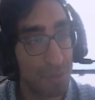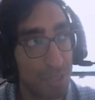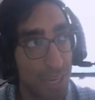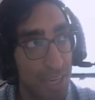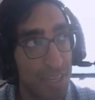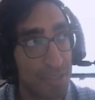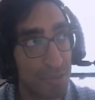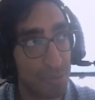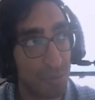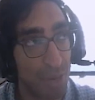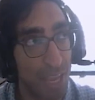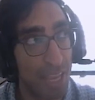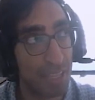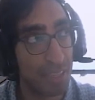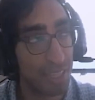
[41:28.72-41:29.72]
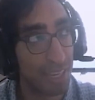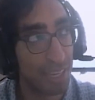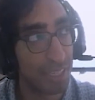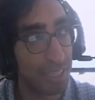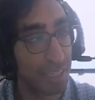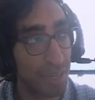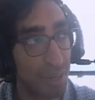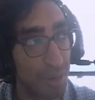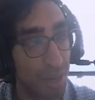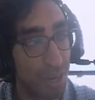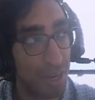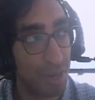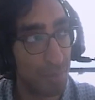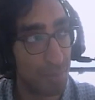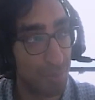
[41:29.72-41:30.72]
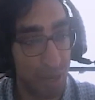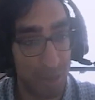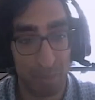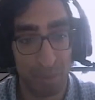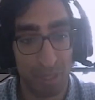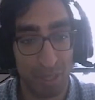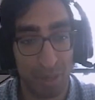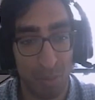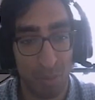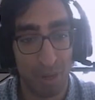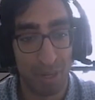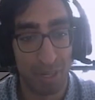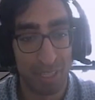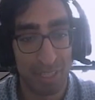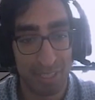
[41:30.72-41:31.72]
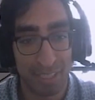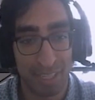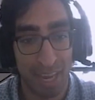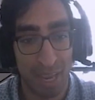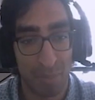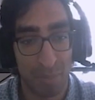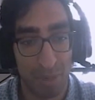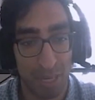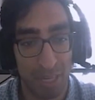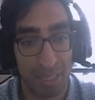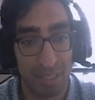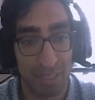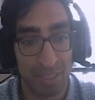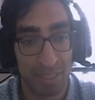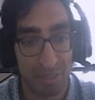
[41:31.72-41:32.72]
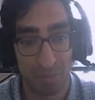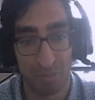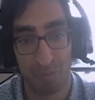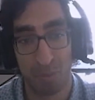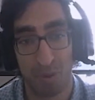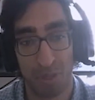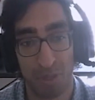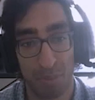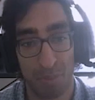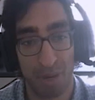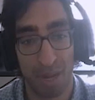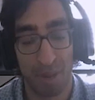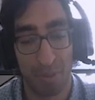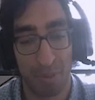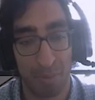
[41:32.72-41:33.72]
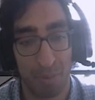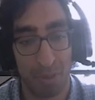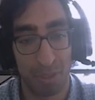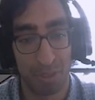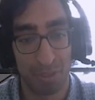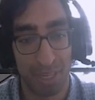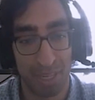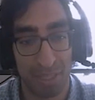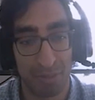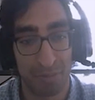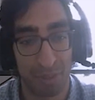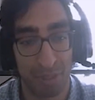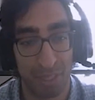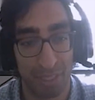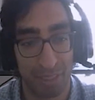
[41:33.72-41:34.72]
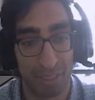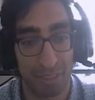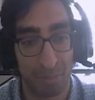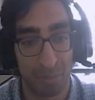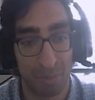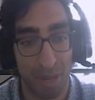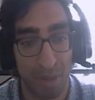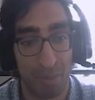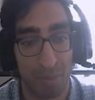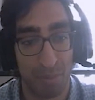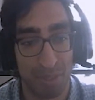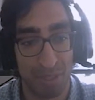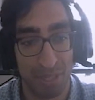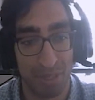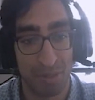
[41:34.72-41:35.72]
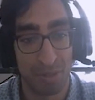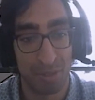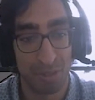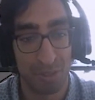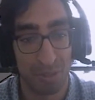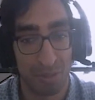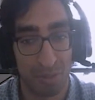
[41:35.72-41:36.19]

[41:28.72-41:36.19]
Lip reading: guys ran like public awareness campaigns for the problem, or do you guys feel like the problem is understood